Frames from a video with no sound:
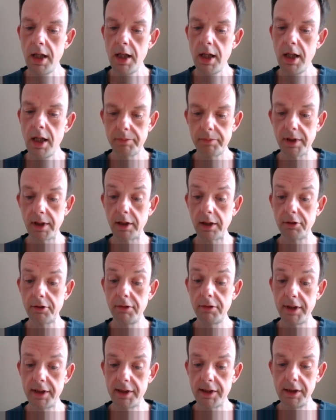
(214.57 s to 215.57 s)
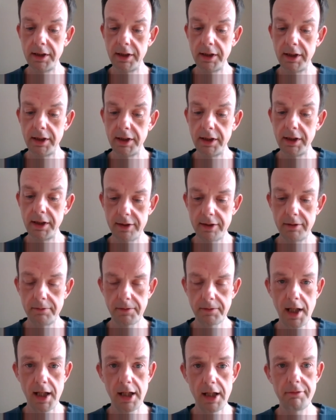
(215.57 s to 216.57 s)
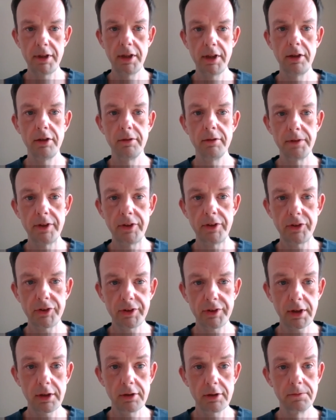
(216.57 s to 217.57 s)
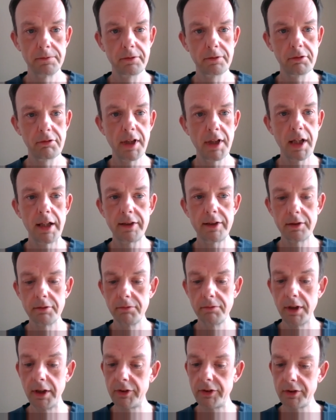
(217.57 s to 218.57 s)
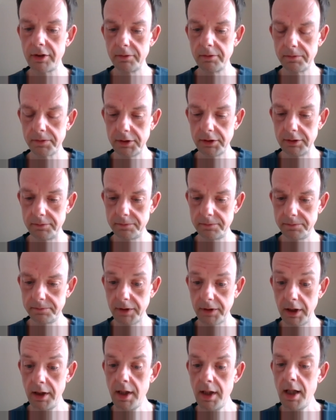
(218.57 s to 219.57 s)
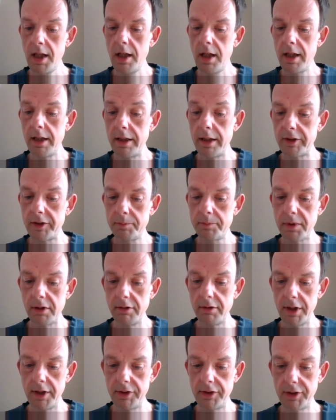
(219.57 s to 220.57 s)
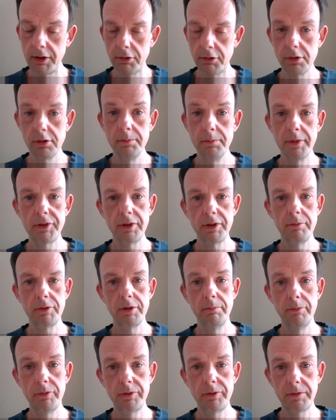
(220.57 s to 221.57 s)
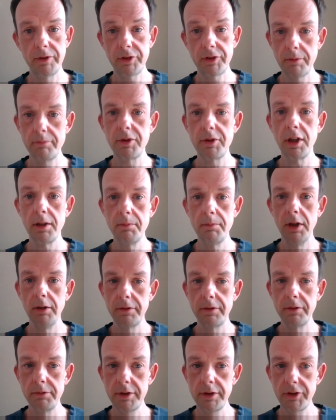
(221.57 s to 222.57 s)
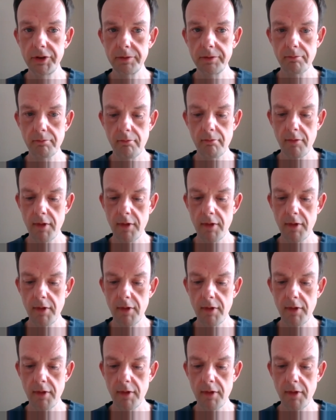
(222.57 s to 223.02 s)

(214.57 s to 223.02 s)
We know that being treated in intensive care in and of itself creates a risk of experiencing trauma symptoms for some time afterwards.